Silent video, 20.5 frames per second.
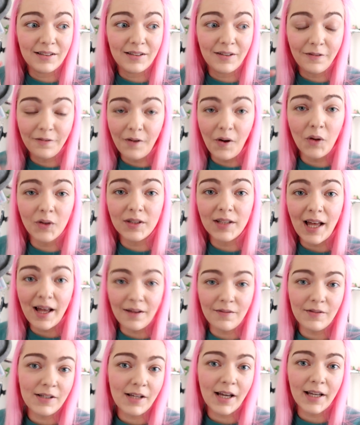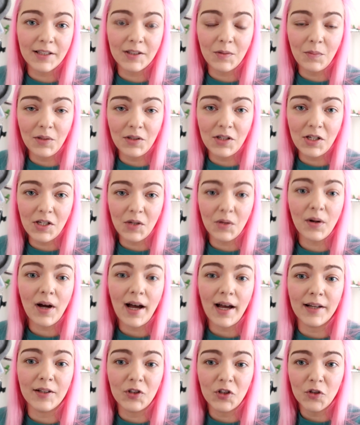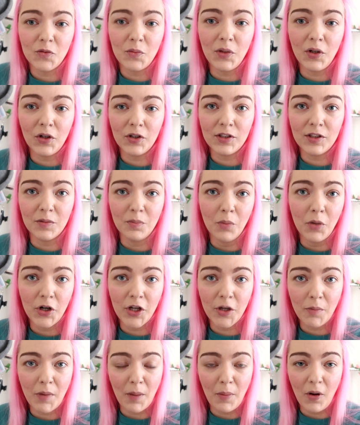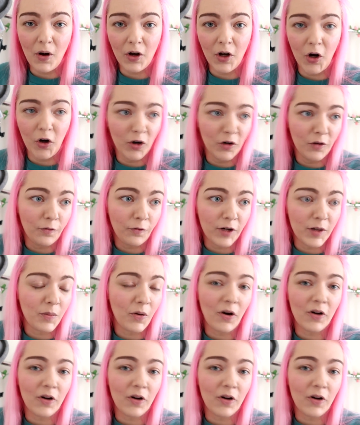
to false advertise something to you guys just because it's money in my pocket or a free